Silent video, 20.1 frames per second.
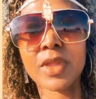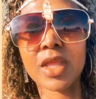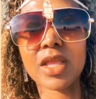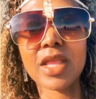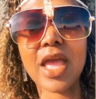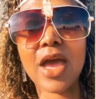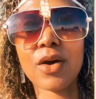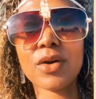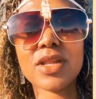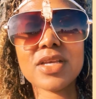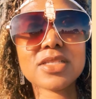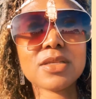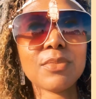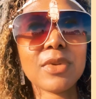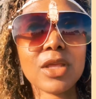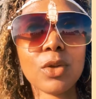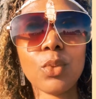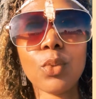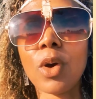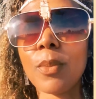Now, it doesn't
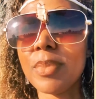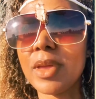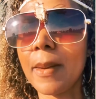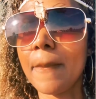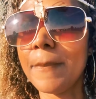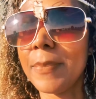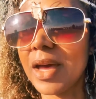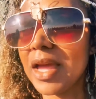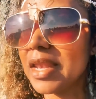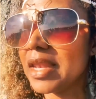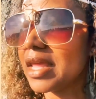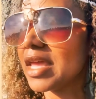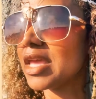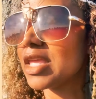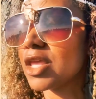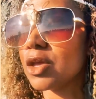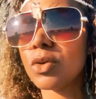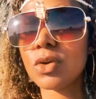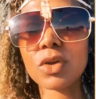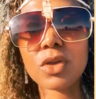mean you won't be
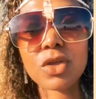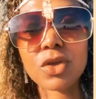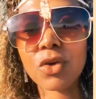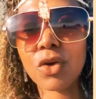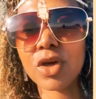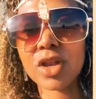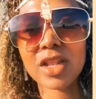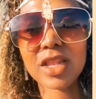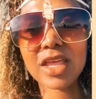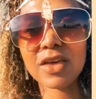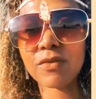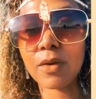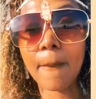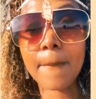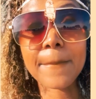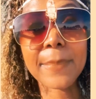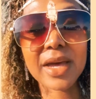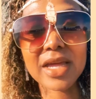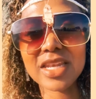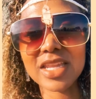abundant. You're going to live an
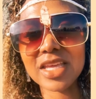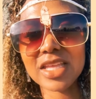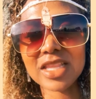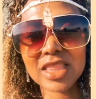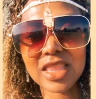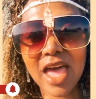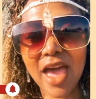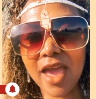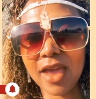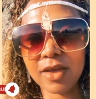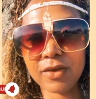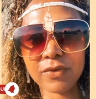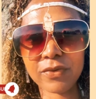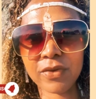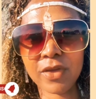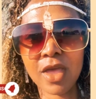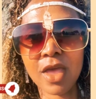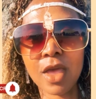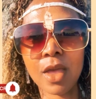abundant life.